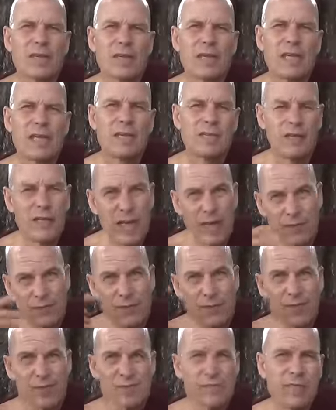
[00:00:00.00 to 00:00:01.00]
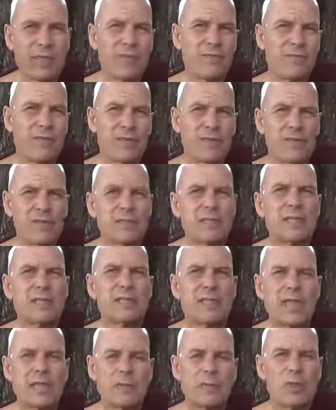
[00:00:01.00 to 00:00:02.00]
Even after this elephant, this
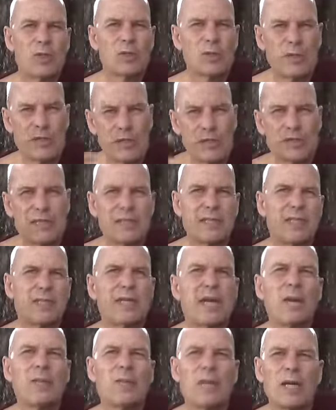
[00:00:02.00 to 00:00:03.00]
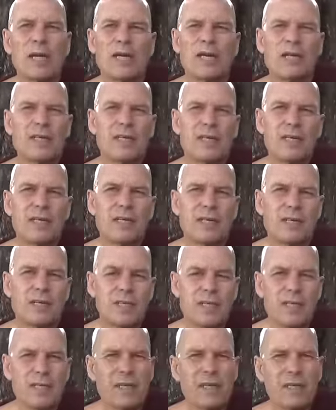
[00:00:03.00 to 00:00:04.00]
layperson has seen the Dhamma,
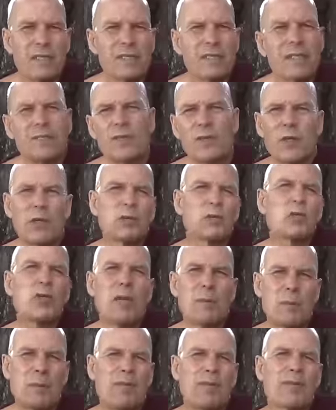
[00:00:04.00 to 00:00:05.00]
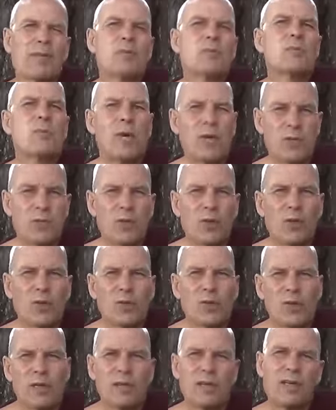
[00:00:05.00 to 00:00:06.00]
it's difficult to come out of this mud
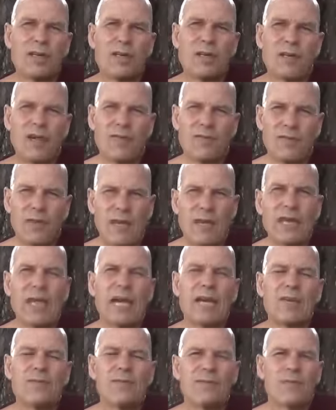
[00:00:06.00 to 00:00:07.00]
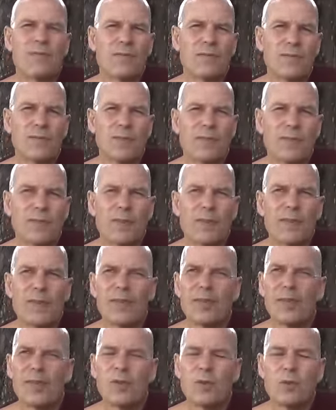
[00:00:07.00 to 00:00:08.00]
hole of lay life,
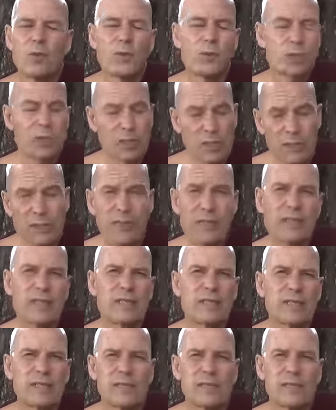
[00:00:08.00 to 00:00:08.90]
which is difficult,